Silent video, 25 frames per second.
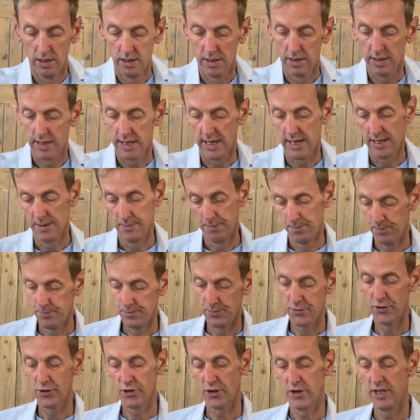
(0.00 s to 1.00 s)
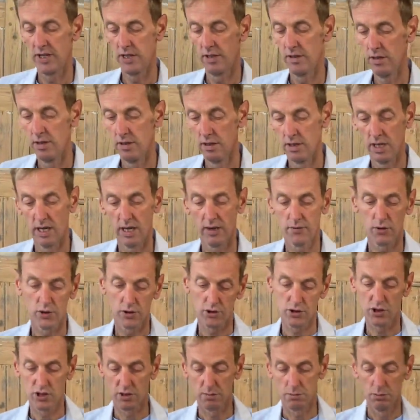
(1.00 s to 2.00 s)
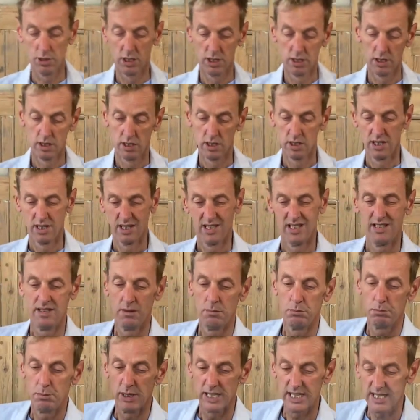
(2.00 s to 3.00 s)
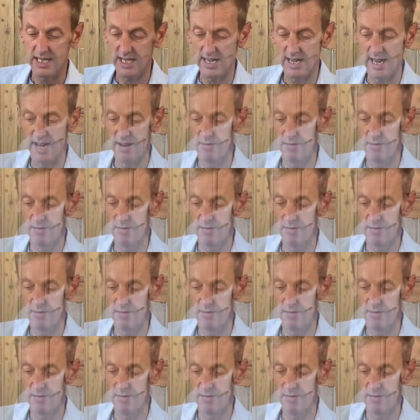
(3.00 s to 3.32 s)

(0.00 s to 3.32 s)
There. So I've got some bits